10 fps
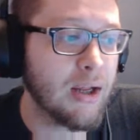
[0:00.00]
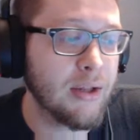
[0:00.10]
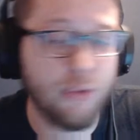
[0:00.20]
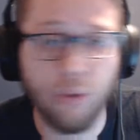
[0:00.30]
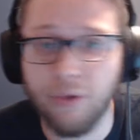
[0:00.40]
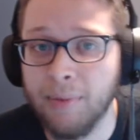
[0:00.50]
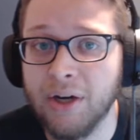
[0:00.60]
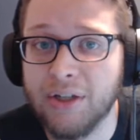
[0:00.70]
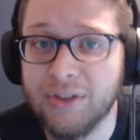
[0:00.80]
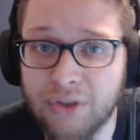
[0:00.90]
North
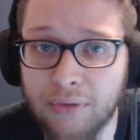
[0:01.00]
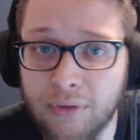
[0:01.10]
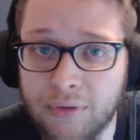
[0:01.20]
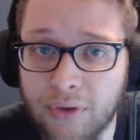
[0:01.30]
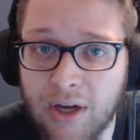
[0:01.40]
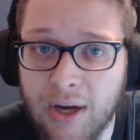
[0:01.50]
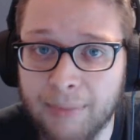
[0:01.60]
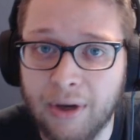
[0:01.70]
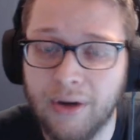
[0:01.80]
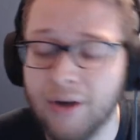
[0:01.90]
American servers for the cop
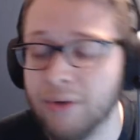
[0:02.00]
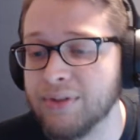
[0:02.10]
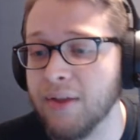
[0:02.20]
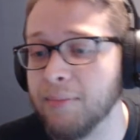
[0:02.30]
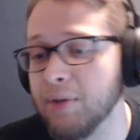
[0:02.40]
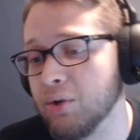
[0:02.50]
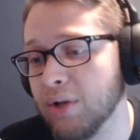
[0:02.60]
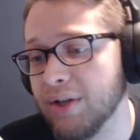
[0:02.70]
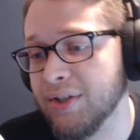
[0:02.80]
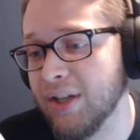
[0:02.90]
car. I always thought it'd be a cool
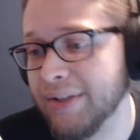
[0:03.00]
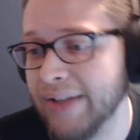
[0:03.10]
idea.